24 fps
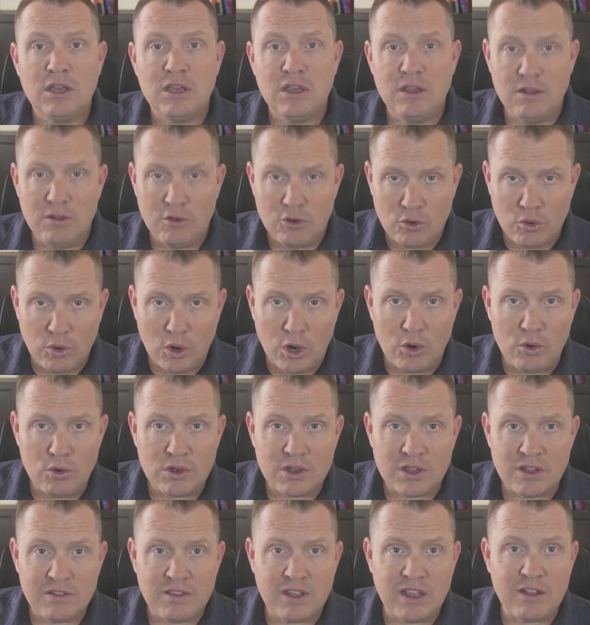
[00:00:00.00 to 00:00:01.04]
quote,
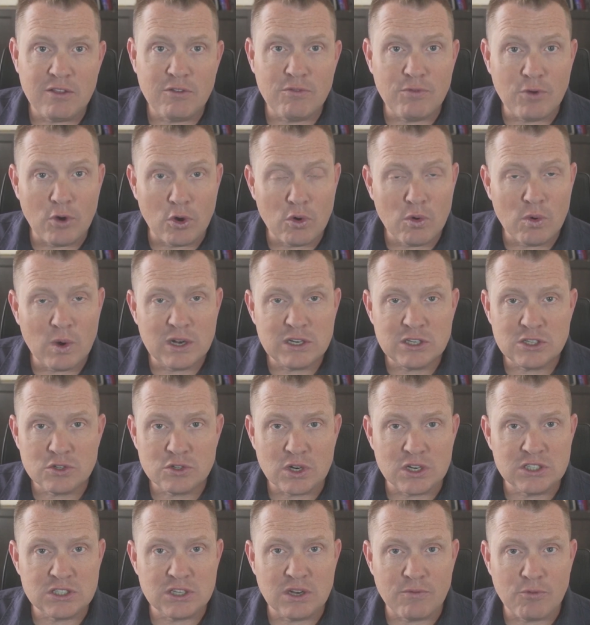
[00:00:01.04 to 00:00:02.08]
contains voter
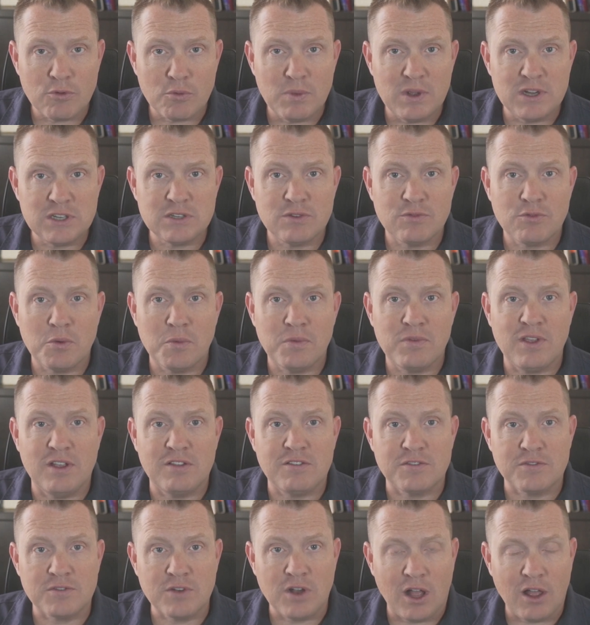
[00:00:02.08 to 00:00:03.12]
registration information from
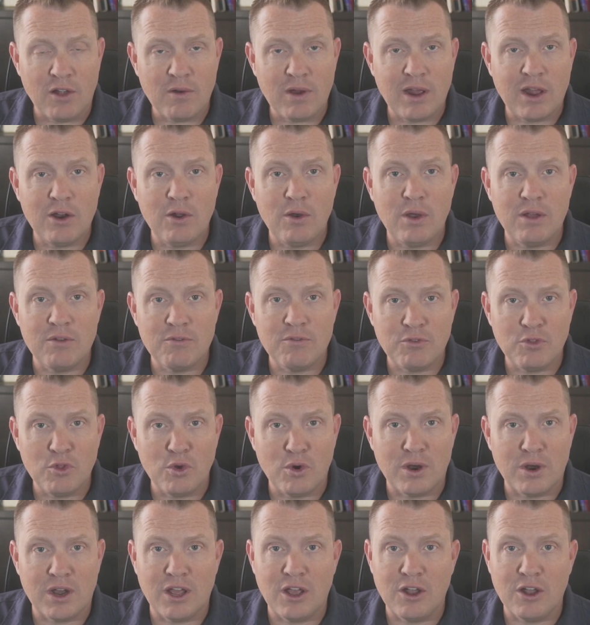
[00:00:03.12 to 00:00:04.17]
states of Colorado and
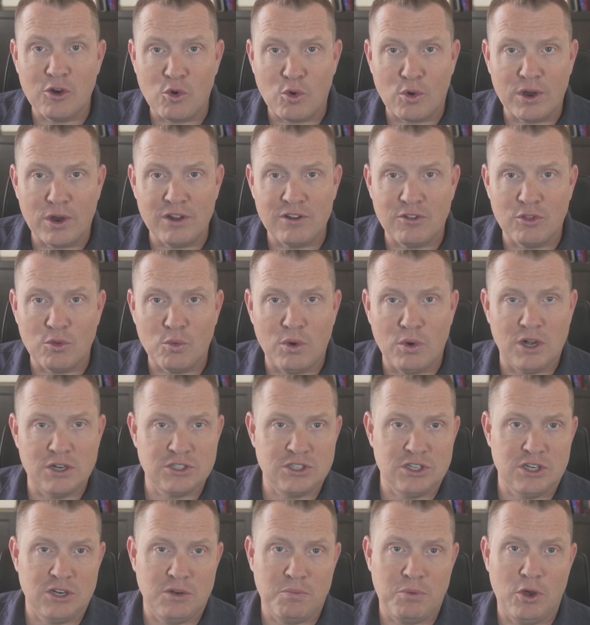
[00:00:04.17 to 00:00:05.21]
Florida, according to the
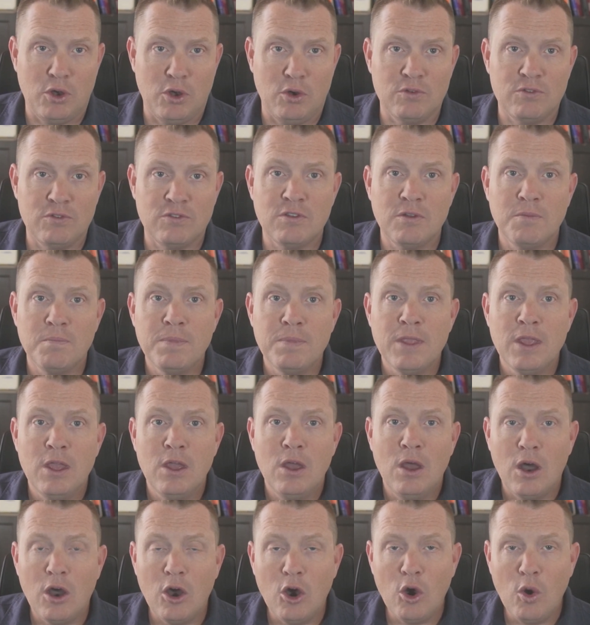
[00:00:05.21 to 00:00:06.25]
Washington Post.
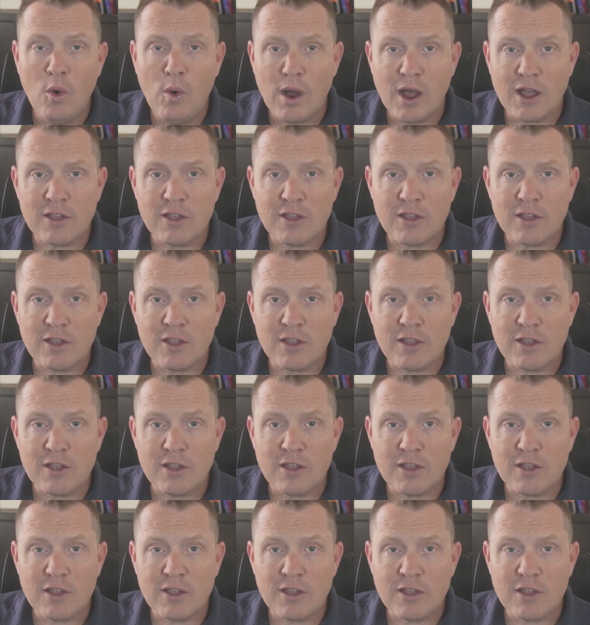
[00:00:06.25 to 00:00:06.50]
OWASP